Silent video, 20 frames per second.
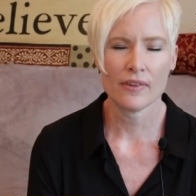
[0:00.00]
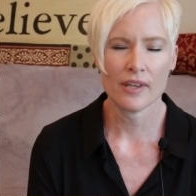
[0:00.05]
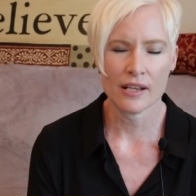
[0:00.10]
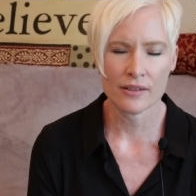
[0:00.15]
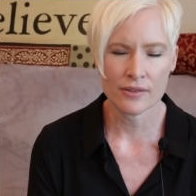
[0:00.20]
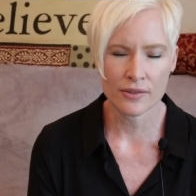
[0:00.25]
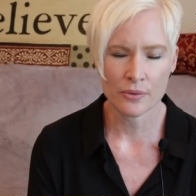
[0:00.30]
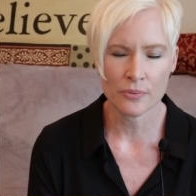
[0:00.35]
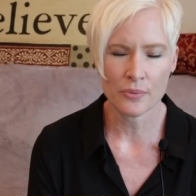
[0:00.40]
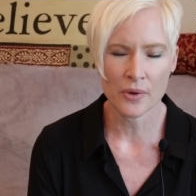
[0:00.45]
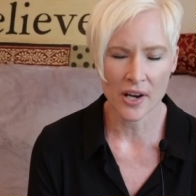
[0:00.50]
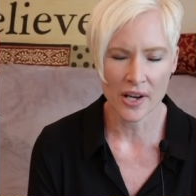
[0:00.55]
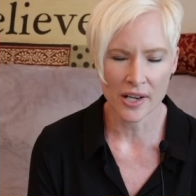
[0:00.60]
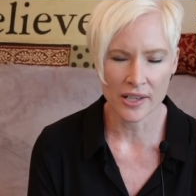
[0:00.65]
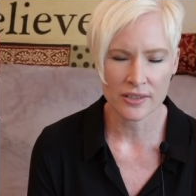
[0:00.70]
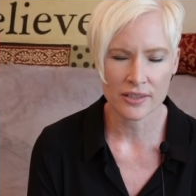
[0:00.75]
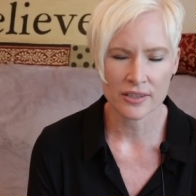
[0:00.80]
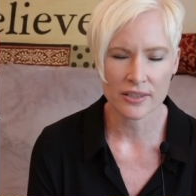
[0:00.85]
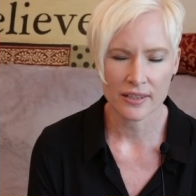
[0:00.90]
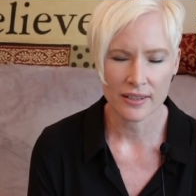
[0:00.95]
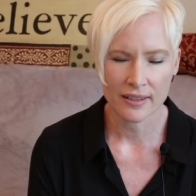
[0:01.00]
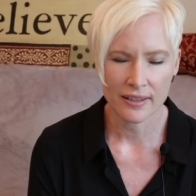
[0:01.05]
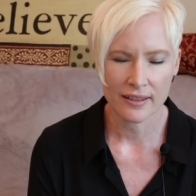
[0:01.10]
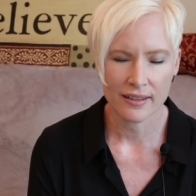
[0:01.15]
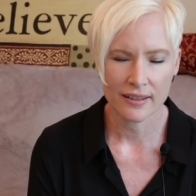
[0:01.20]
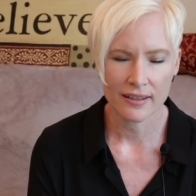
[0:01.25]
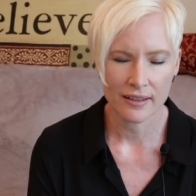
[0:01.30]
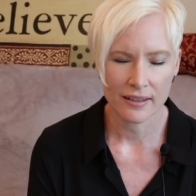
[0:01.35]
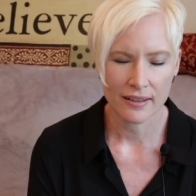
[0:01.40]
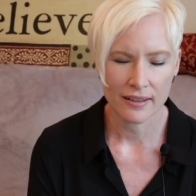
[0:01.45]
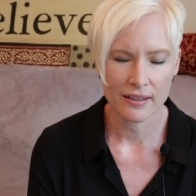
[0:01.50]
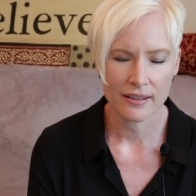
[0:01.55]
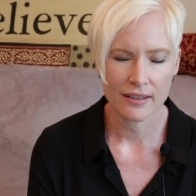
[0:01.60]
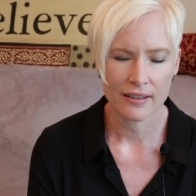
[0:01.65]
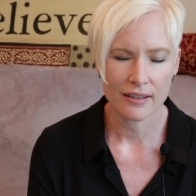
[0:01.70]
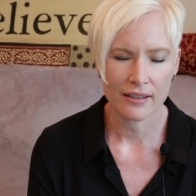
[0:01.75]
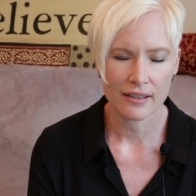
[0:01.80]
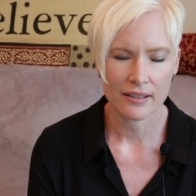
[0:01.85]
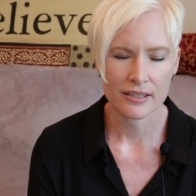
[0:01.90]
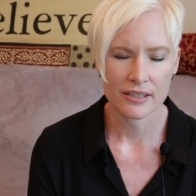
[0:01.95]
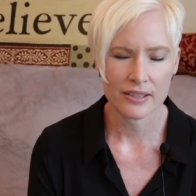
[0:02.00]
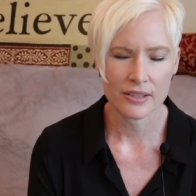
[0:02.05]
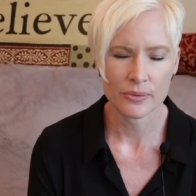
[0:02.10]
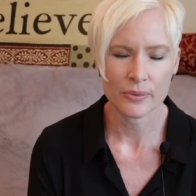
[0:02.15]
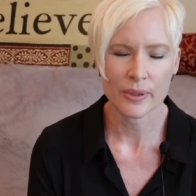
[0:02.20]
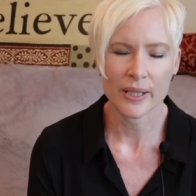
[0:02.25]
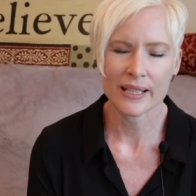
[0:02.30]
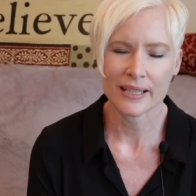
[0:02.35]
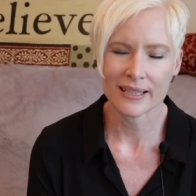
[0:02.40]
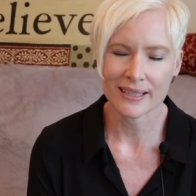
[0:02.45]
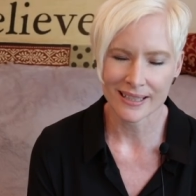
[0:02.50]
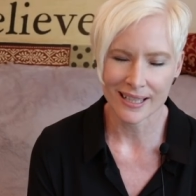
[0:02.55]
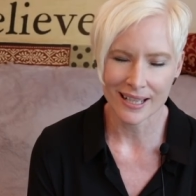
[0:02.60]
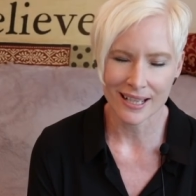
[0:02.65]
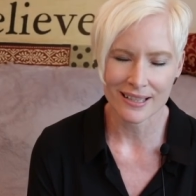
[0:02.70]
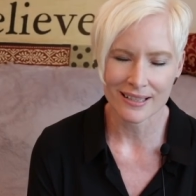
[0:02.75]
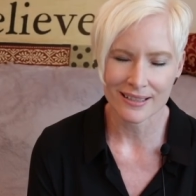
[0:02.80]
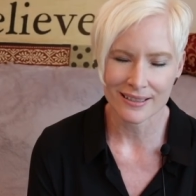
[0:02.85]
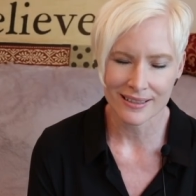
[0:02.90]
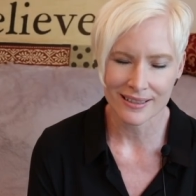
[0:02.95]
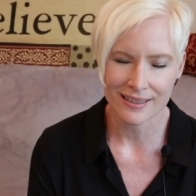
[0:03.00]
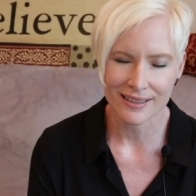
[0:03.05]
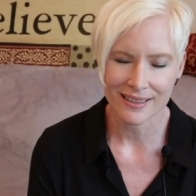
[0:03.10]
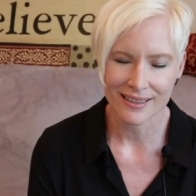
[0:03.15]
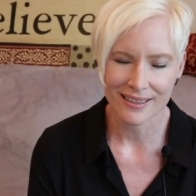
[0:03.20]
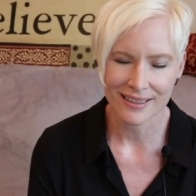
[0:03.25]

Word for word: as you watch, to recognize